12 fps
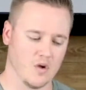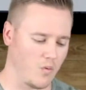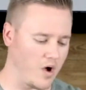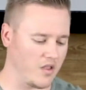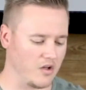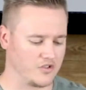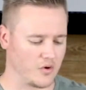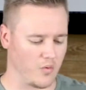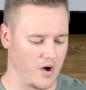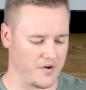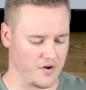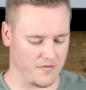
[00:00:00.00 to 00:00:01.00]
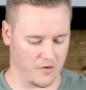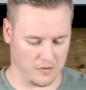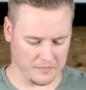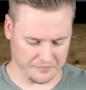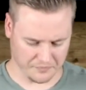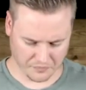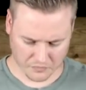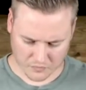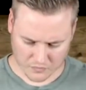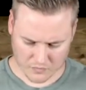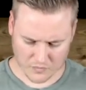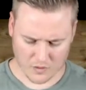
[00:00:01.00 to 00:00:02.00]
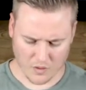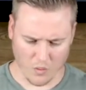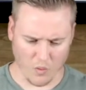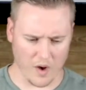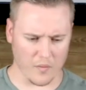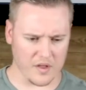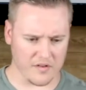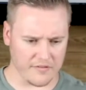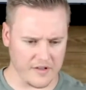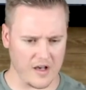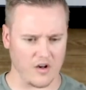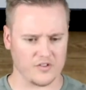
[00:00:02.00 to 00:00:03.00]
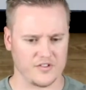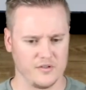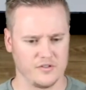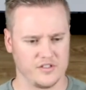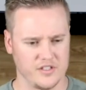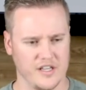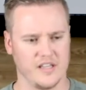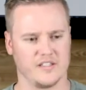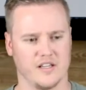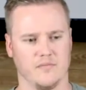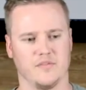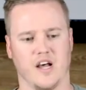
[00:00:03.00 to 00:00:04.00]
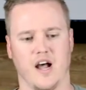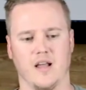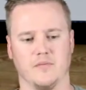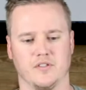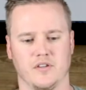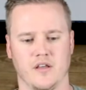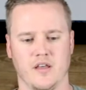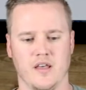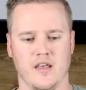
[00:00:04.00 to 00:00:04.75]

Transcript: And while those are wonderful, what we fail to see sometimes